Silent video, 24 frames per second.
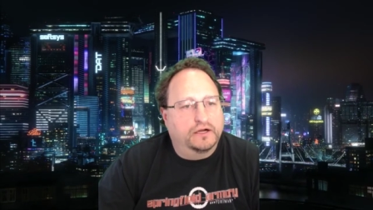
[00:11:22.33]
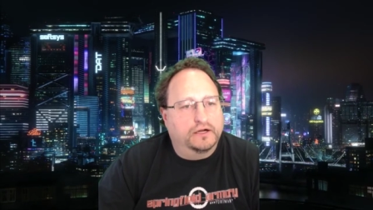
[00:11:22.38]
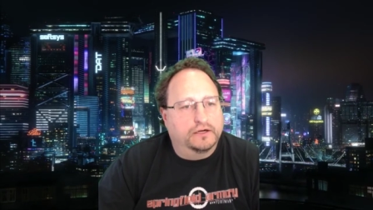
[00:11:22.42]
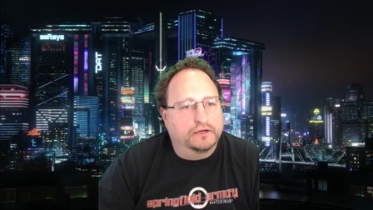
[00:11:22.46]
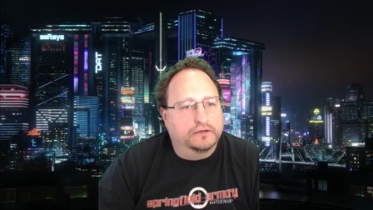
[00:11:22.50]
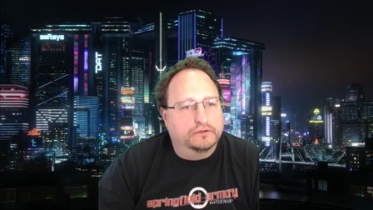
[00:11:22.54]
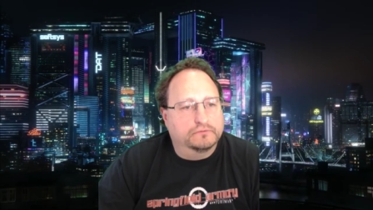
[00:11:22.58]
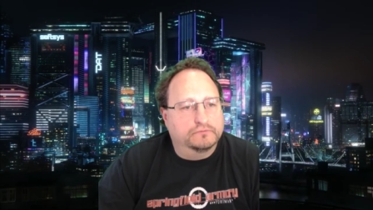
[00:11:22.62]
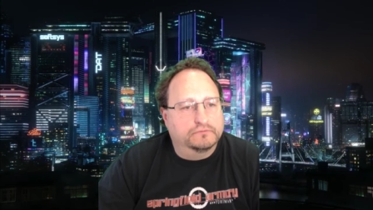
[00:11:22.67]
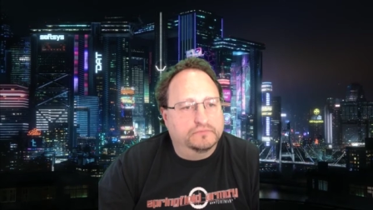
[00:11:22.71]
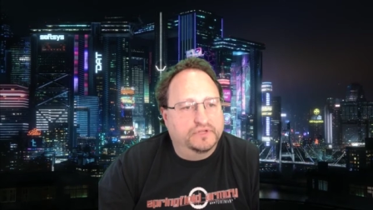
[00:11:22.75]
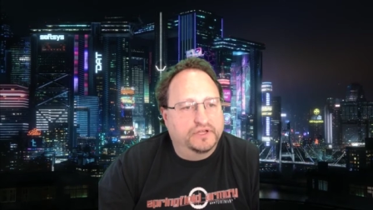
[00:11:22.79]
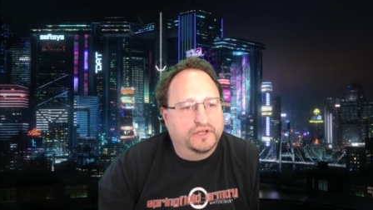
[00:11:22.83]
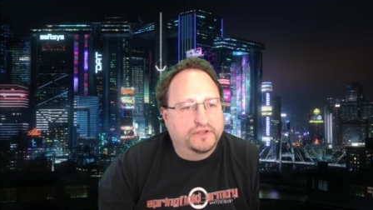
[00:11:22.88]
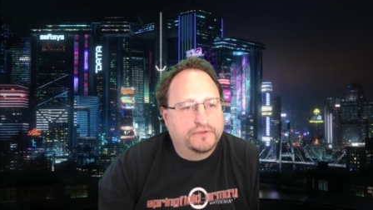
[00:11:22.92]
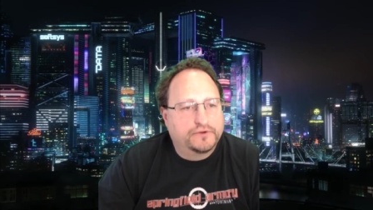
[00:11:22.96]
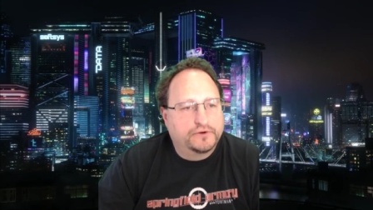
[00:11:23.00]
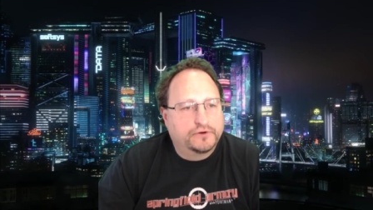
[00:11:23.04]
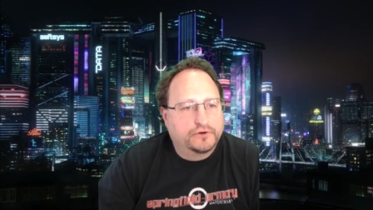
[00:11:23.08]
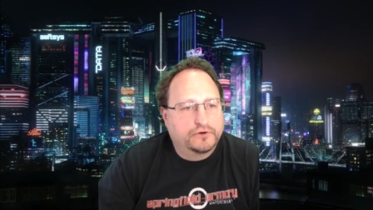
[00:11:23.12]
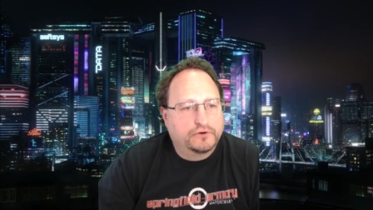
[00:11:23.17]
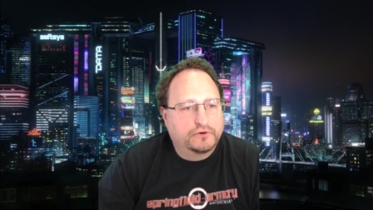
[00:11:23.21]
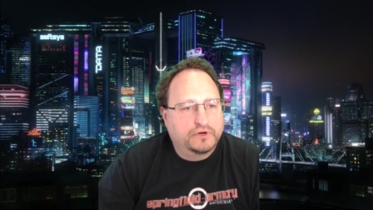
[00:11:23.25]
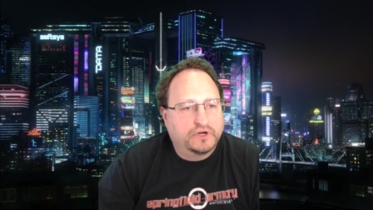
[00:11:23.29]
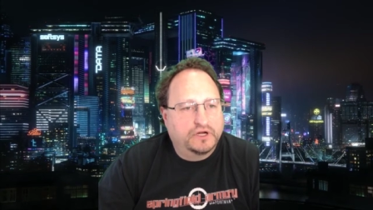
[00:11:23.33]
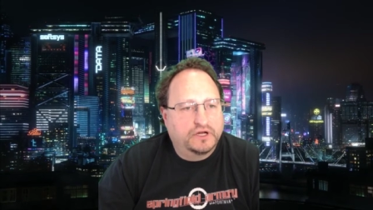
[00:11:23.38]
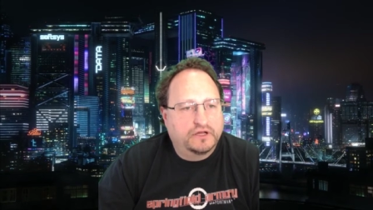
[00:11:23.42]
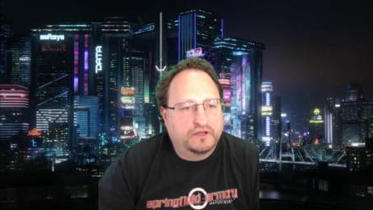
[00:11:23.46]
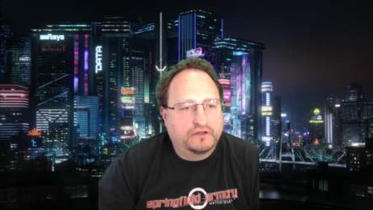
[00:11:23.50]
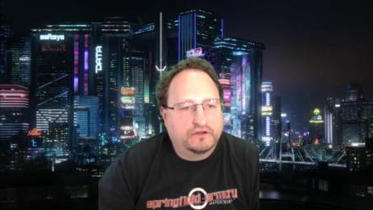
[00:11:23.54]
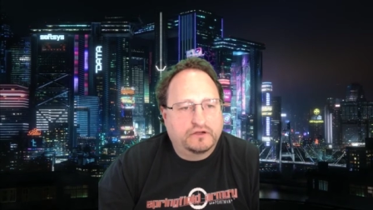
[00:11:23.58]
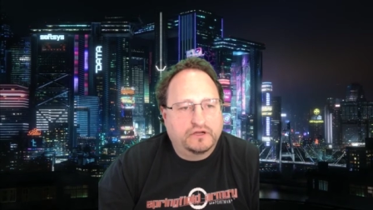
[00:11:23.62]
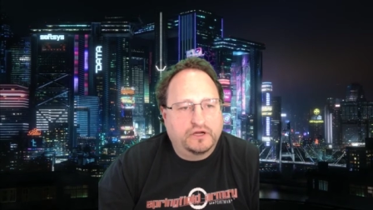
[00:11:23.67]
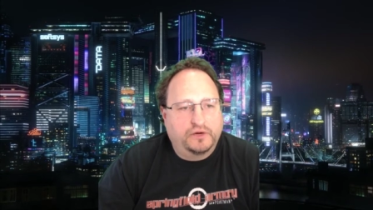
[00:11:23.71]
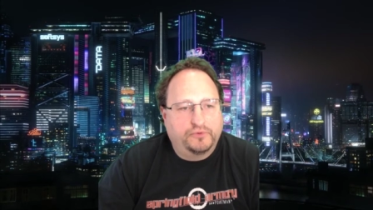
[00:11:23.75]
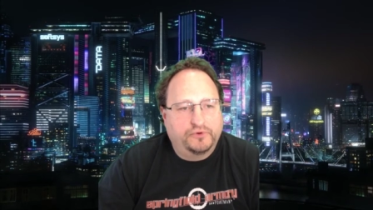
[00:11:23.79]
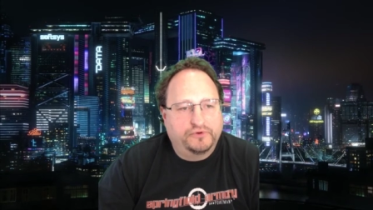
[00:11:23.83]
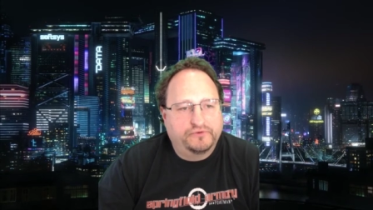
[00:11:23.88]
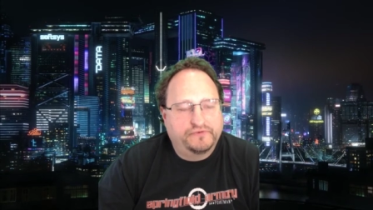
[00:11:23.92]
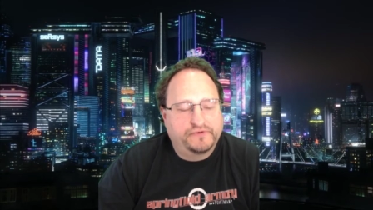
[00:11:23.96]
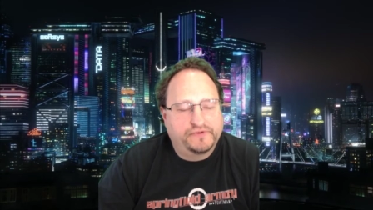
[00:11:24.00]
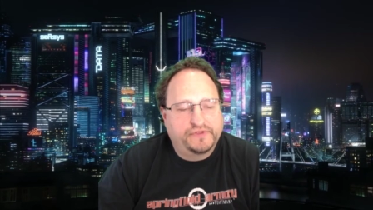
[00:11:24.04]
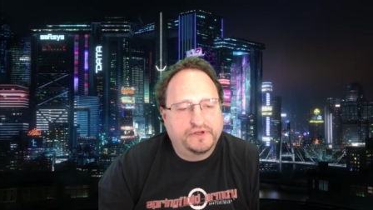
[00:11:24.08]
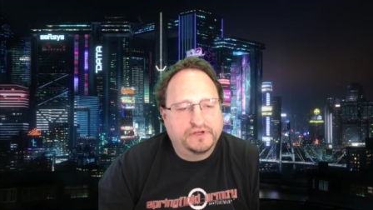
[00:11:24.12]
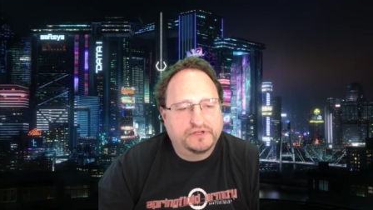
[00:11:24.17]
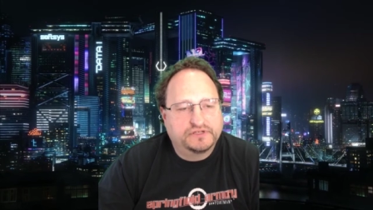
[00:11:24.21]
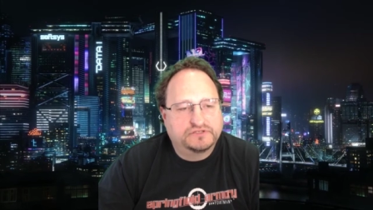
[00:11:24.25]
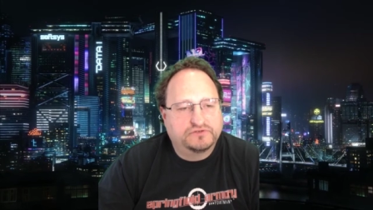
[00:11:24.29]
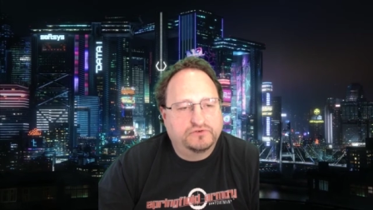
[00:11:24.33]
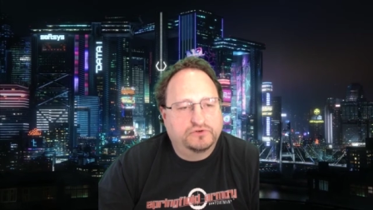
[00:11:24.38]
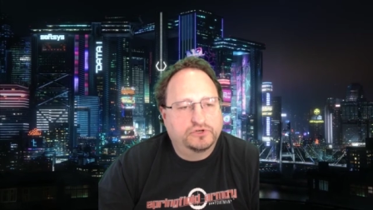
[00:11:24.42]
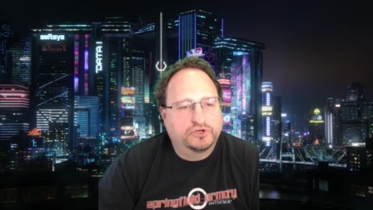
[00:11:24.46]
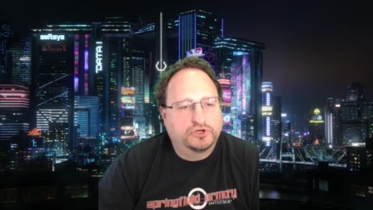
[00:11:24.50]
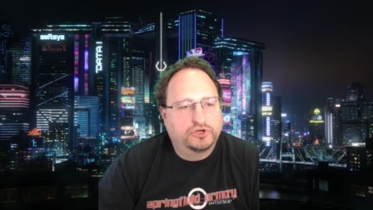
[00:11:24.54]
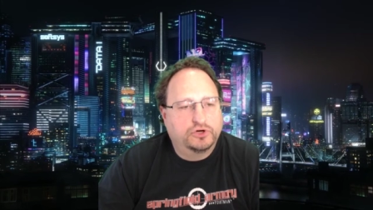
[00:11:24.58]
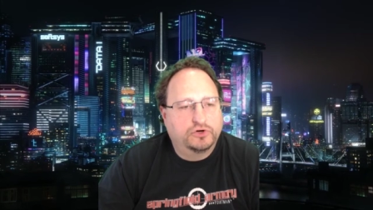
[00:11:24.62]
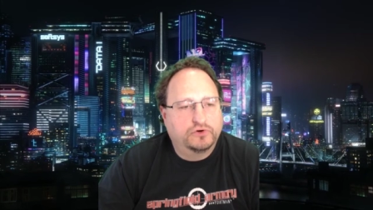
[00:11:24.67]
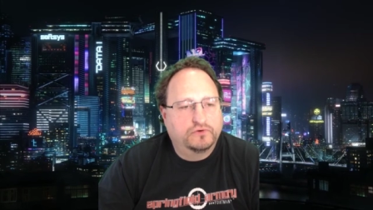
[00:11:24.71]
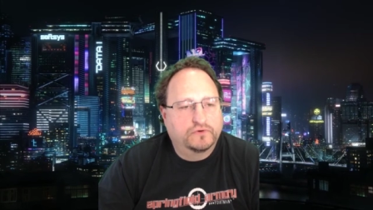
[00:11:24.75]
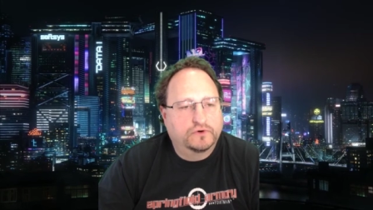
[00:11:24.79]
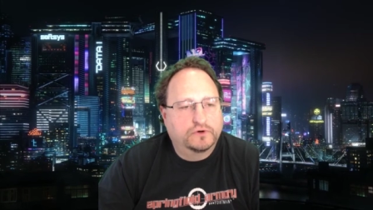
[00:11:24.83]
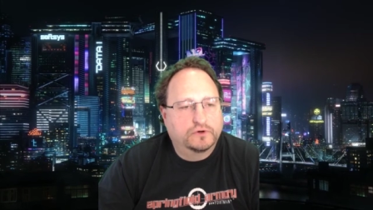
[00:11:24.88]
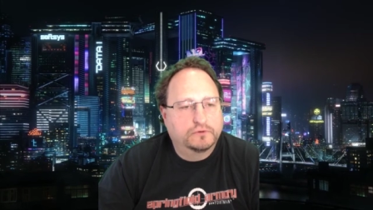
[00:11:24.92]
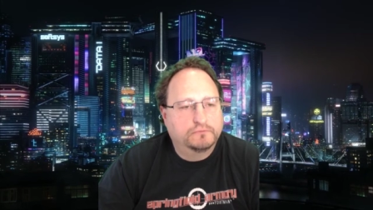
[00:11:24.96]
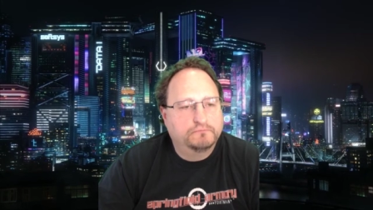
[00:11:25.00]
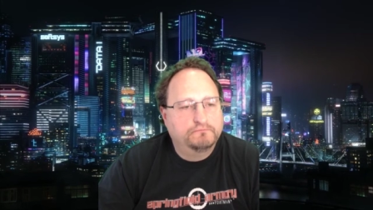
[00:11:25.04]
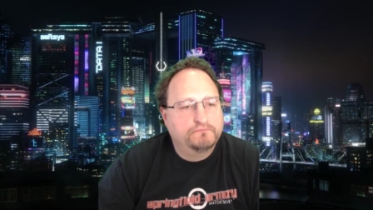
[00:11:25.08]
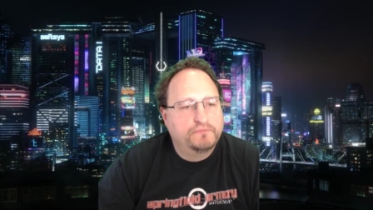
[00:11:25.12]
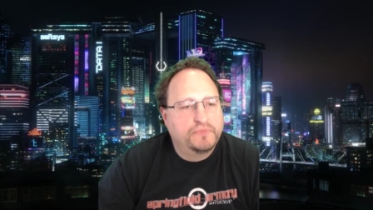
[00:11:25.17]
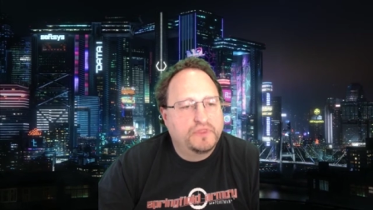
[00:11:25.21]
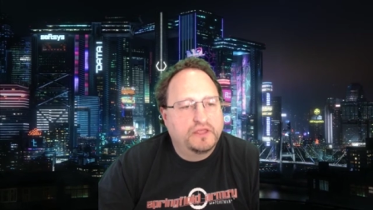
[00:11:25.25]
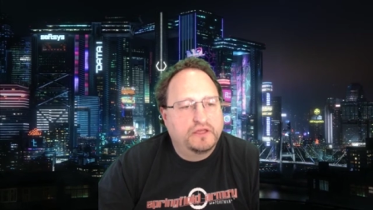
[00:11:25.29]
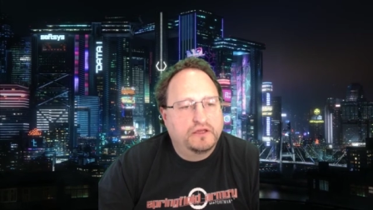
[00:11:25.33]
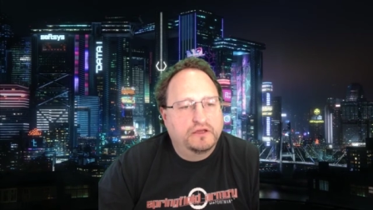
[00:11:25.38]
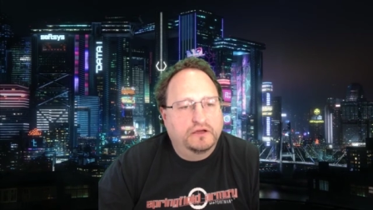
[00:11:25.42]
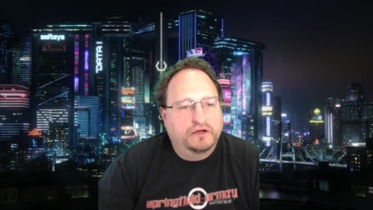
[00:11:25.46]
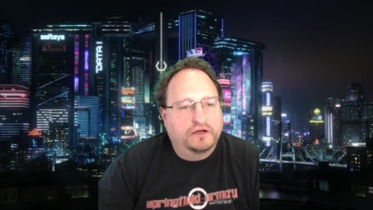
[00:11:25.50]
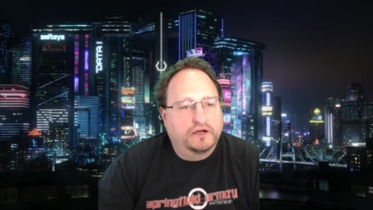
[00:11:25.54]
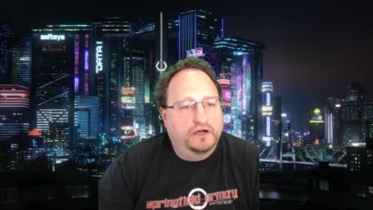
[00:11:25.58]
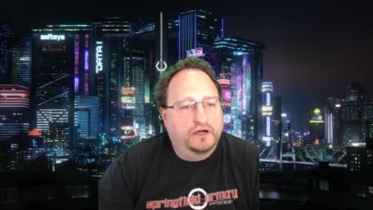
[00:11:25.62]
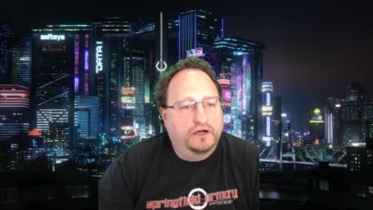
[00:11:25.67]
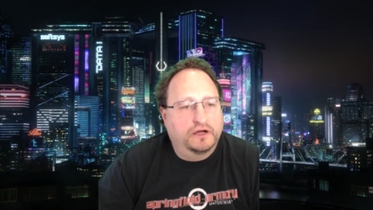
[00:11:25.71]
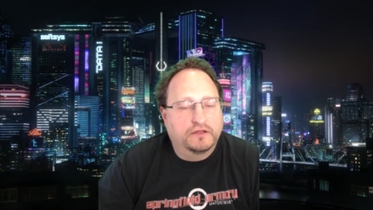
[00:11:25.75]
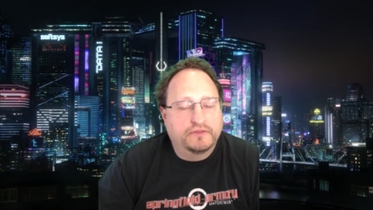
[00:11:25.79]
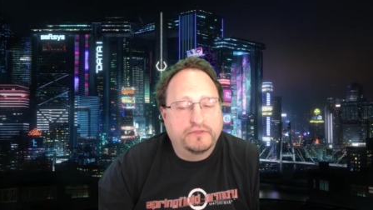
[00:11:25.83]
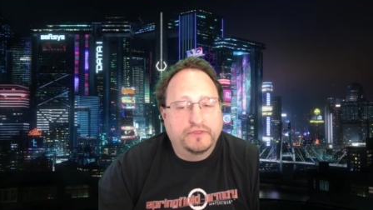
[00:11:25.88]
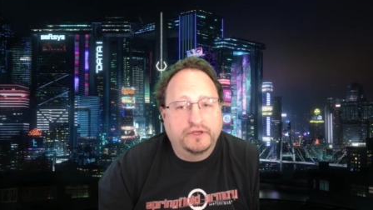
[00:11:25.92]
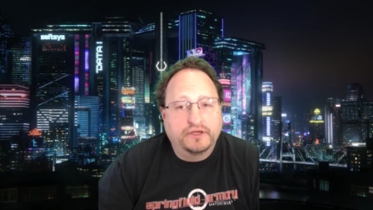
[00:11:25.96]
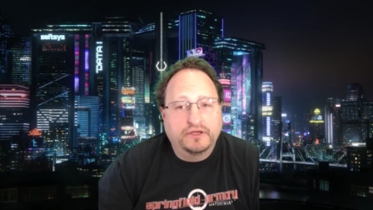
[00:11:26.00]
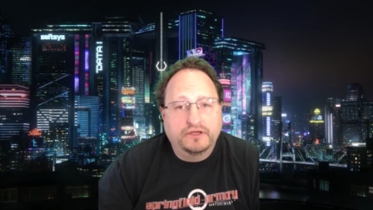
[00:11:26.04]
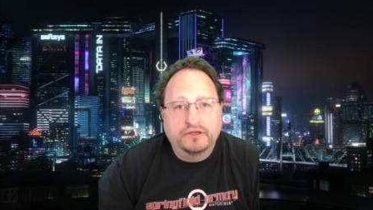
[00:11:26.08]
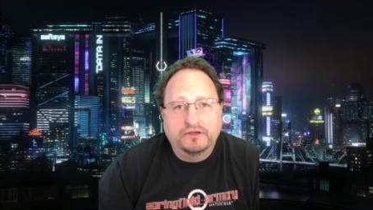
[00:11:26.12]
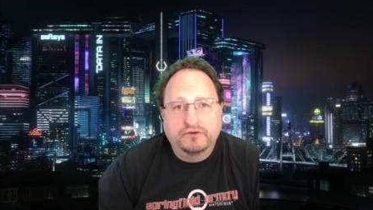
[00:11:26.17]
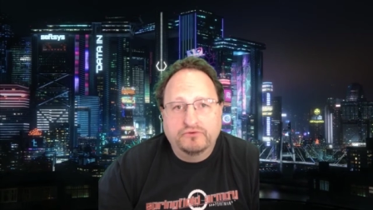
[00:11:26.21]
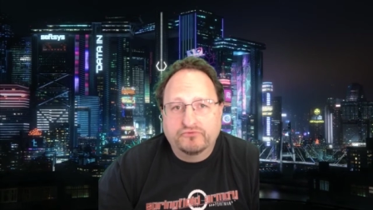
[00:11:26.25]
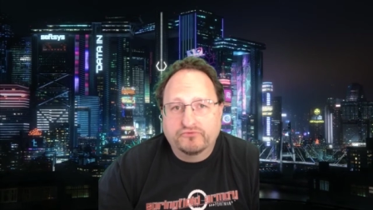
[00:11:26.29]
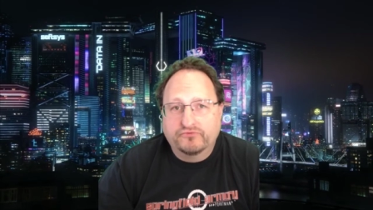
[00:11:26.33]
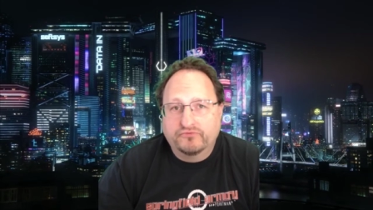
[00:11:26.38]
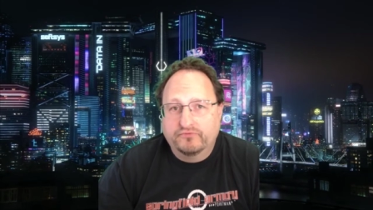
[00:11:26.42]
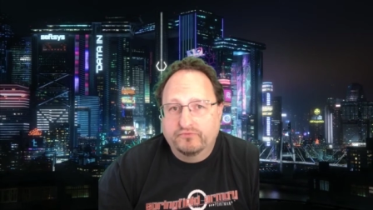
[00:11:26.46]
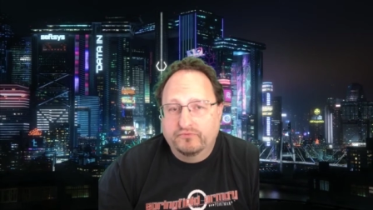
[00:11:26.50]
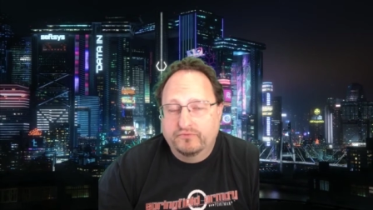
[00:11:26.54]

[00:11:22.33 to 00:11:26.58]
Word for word: Um, another uh, couple of things I want to go over uh, the